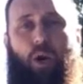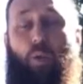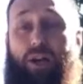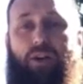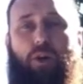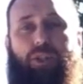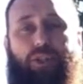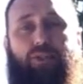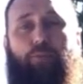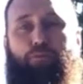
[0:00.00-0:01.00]
we know that
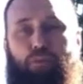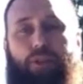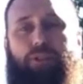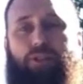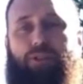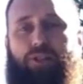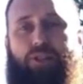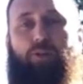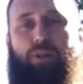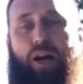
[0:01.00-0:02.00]
it's a privilege to
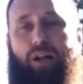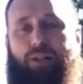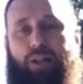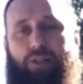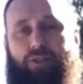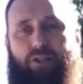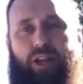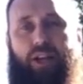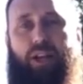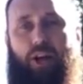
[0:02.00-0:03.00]
see what God does
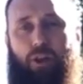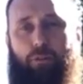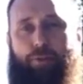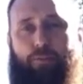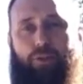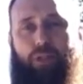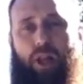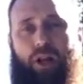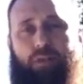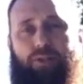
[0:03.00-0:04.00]
in other people's
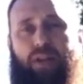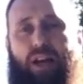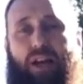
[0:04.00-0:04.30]
lives,